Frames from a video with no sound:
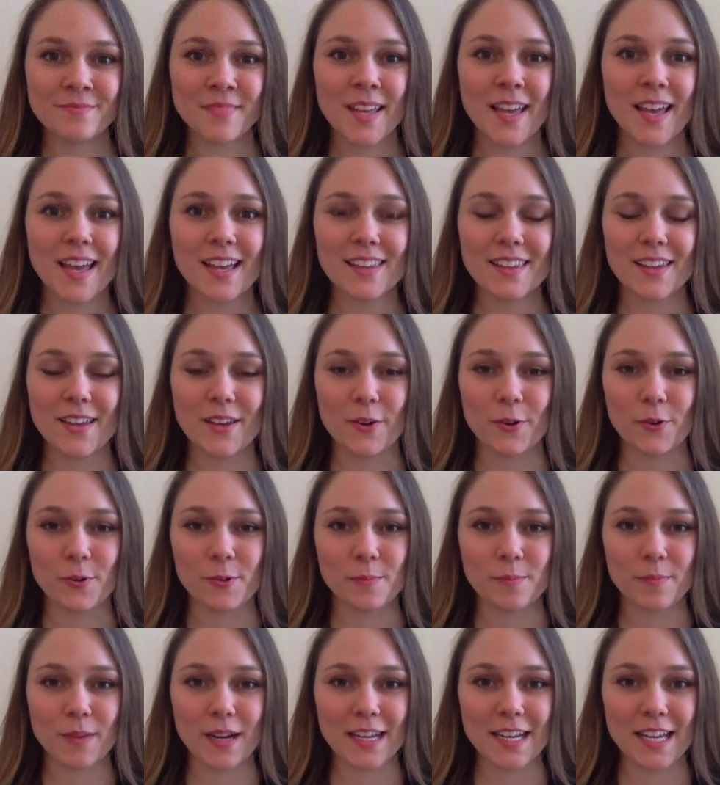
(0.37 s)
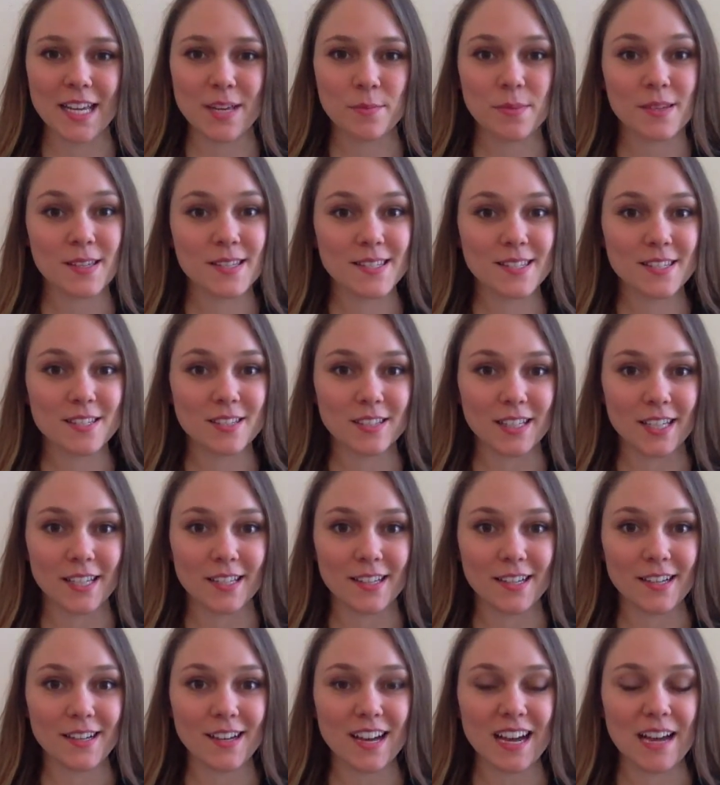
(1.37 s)
Hello, my name is
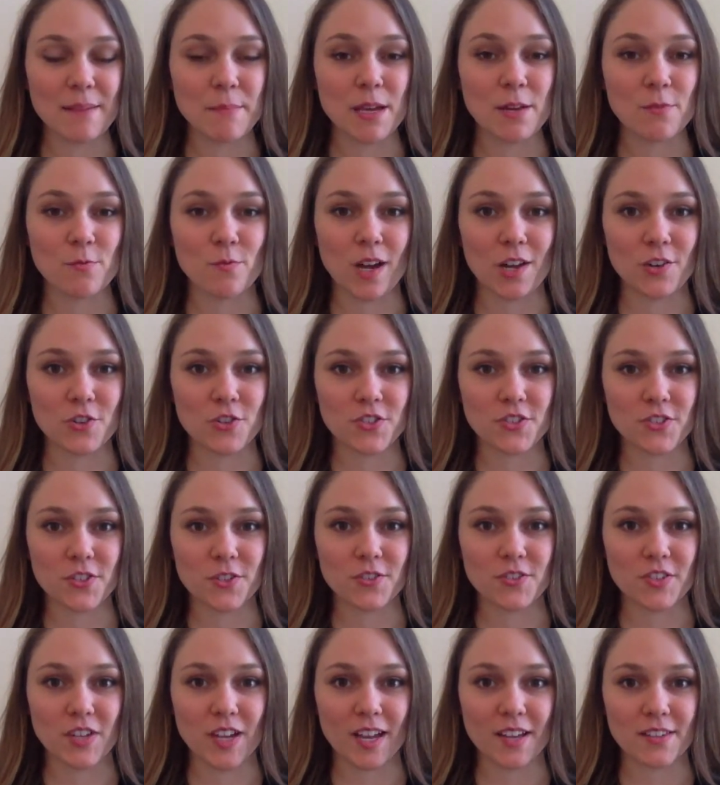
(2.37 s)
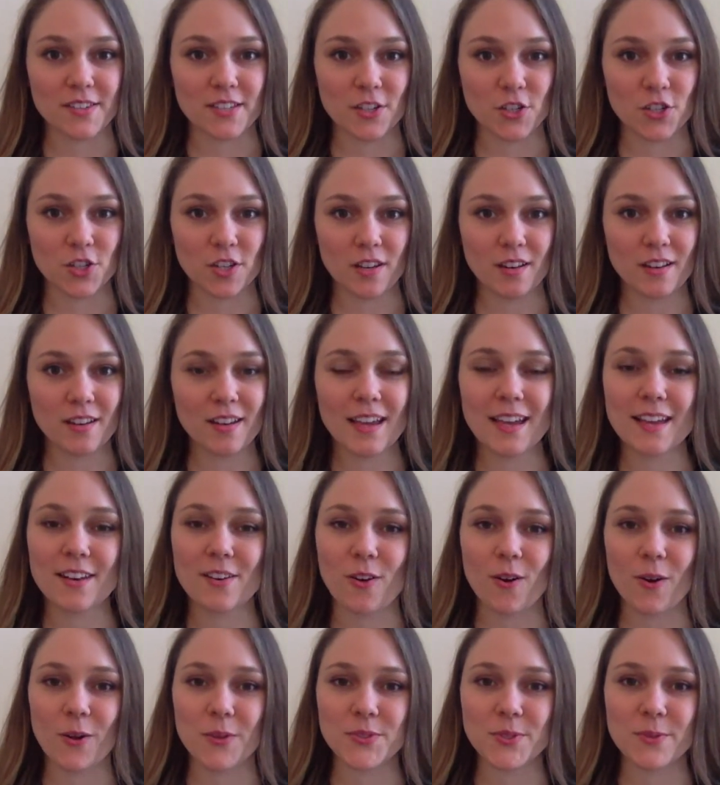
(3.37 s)
Selena. I'm a registered dietitian and
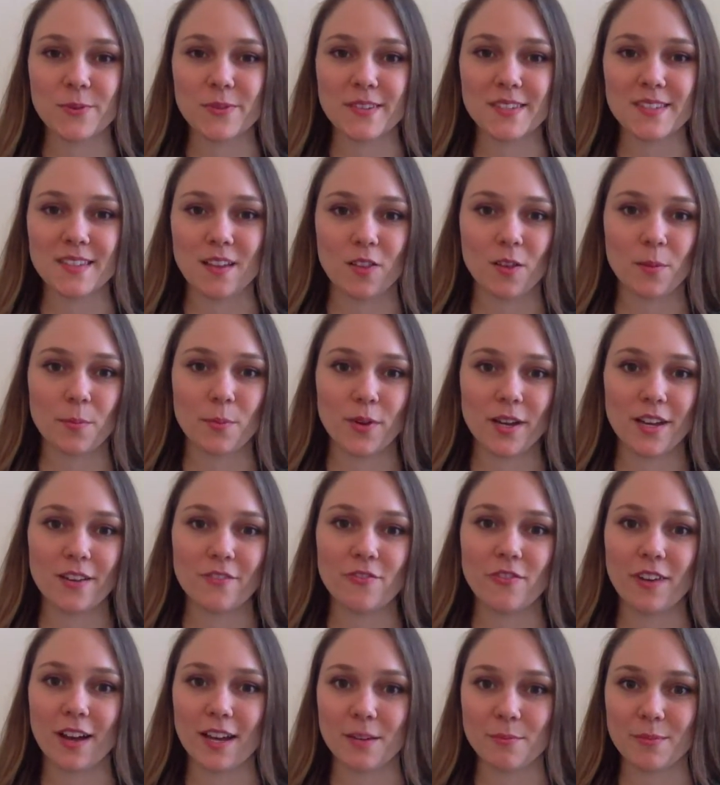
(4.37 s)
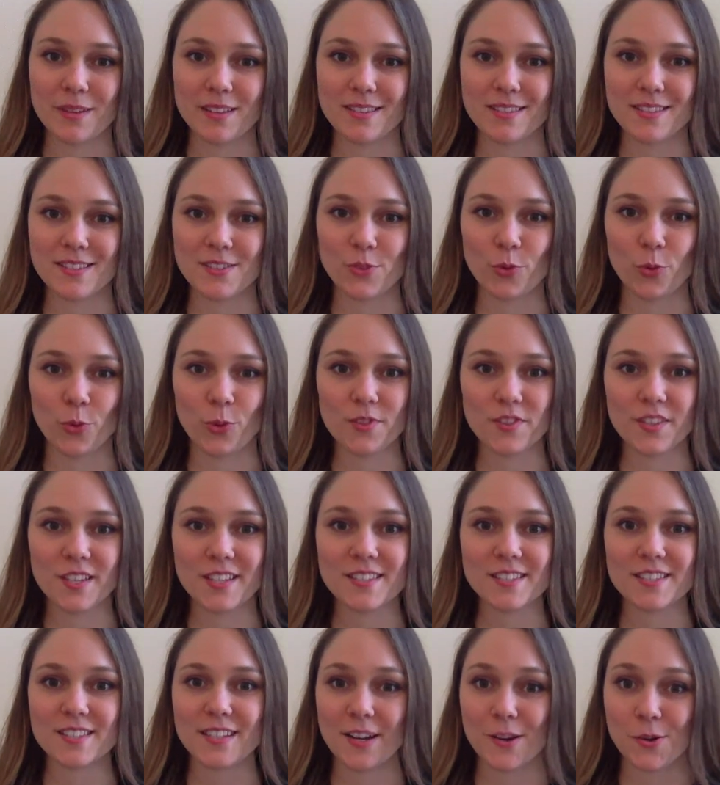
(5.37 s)
also the Celebrate Vitamins
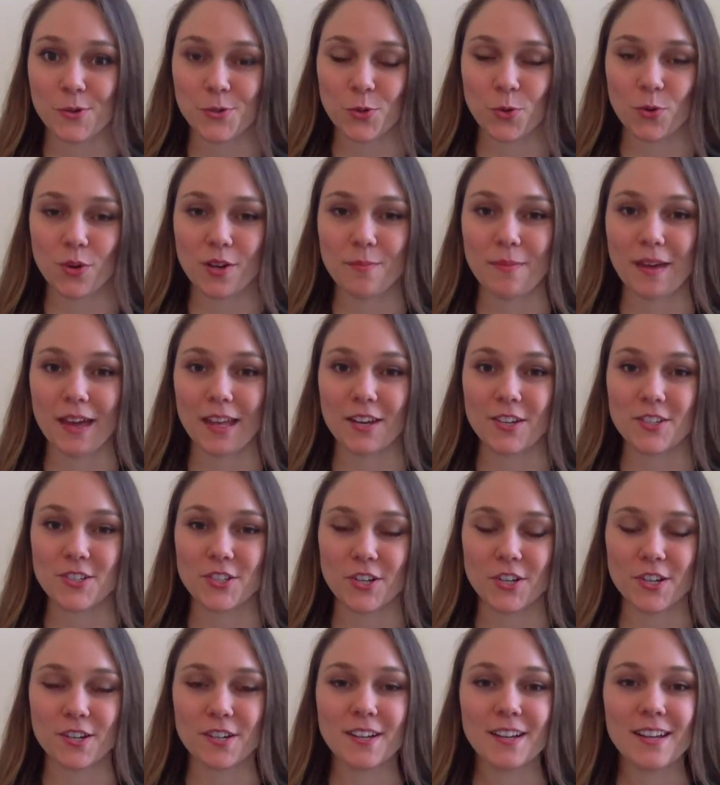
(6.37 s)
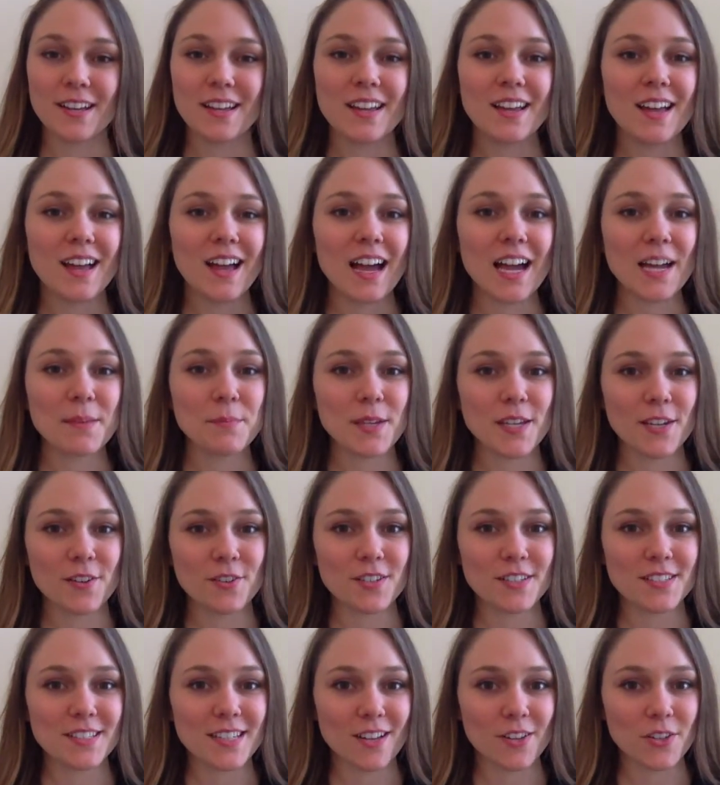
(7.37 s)
Northeast Territory Manager. I'm here
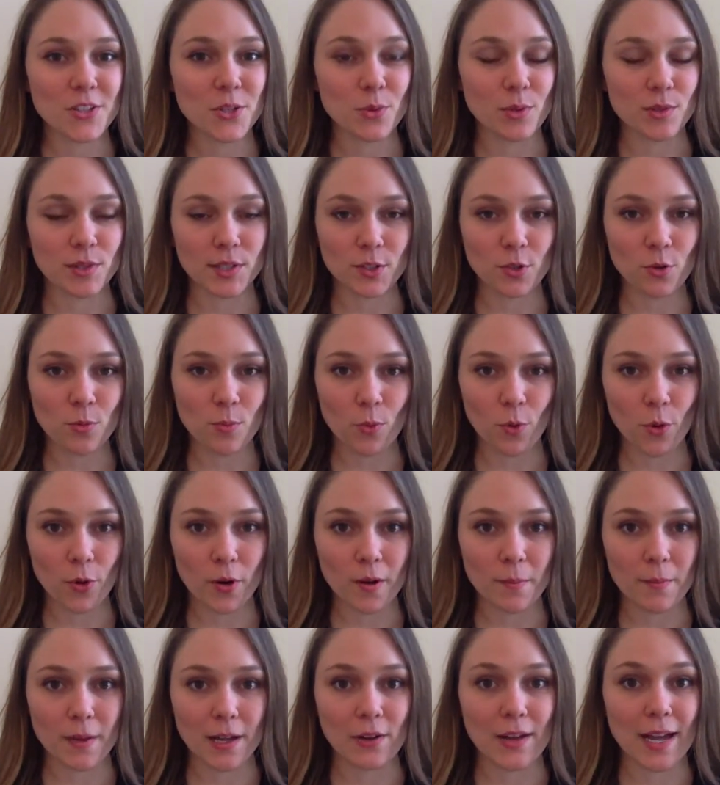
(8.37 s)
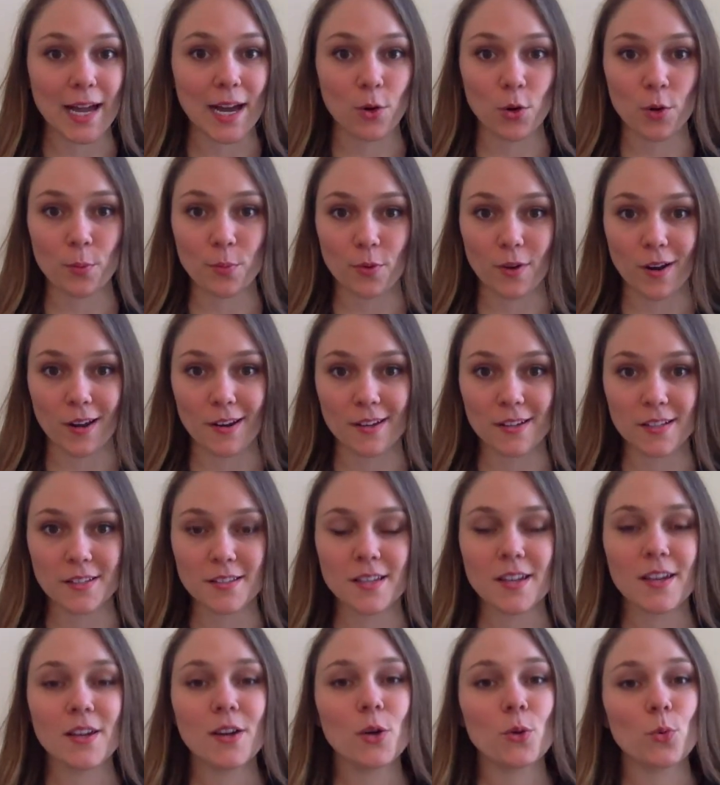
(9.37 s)
to tell you a little more about our product,
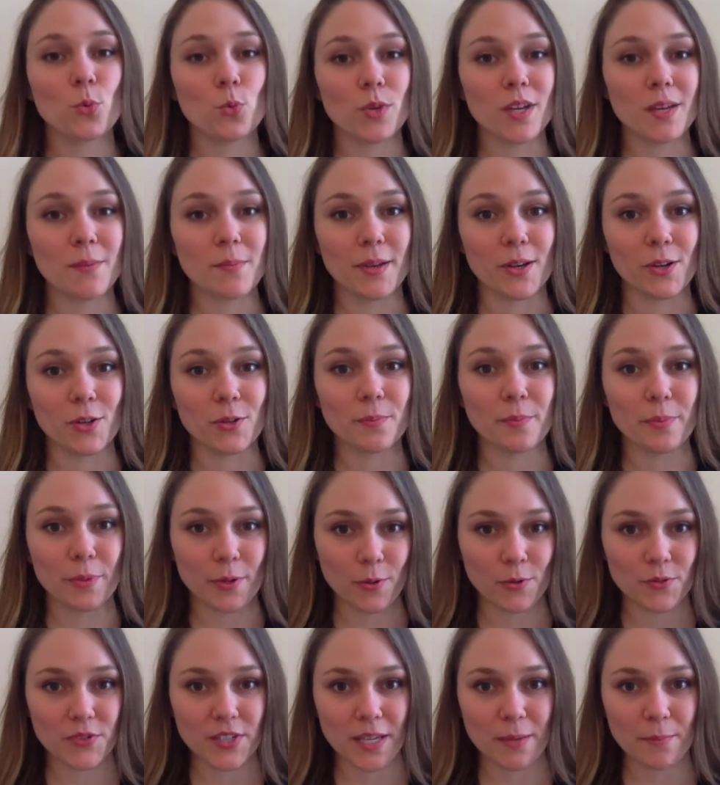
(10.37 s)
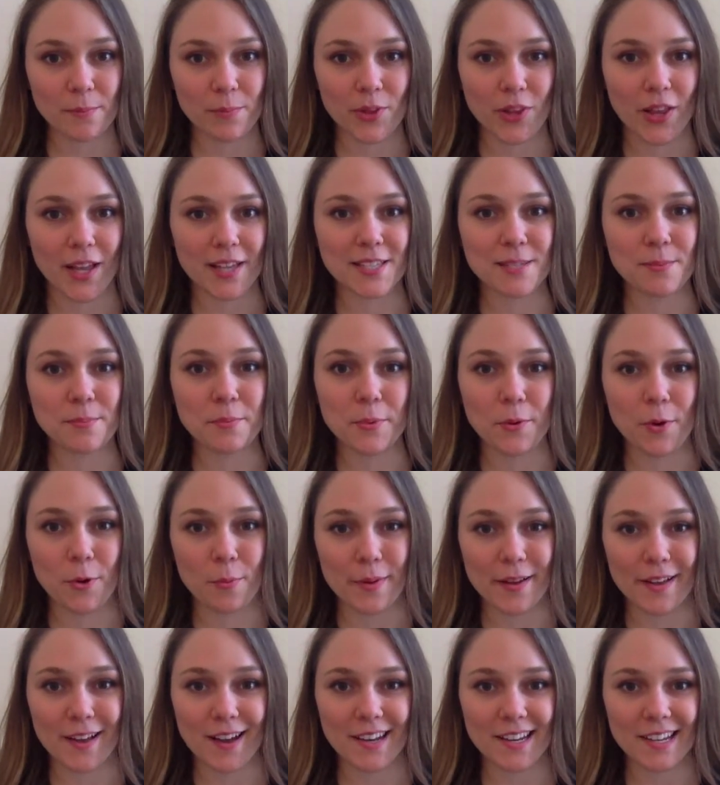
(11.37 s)
ReBuild Protein Plus
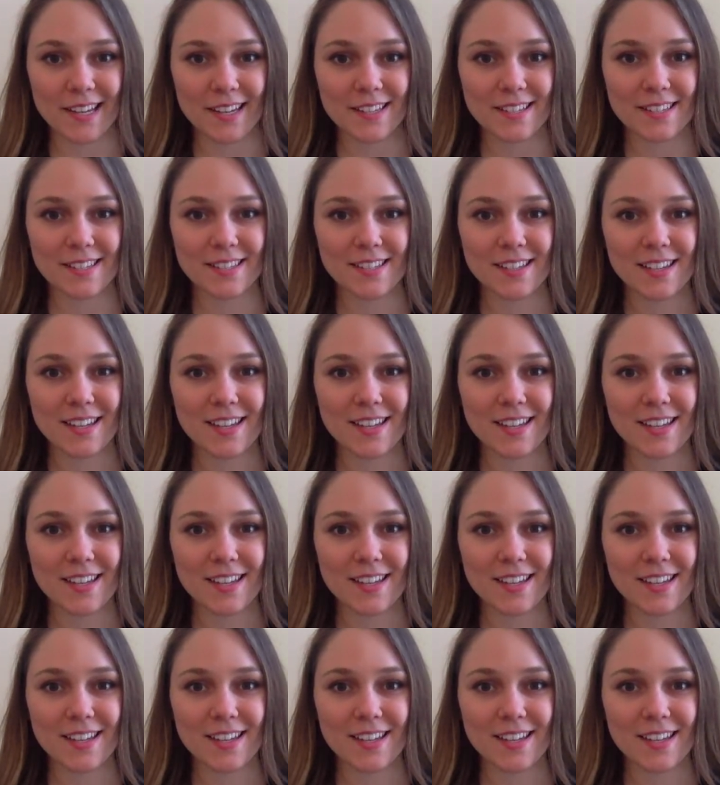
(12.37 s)
Probiotics.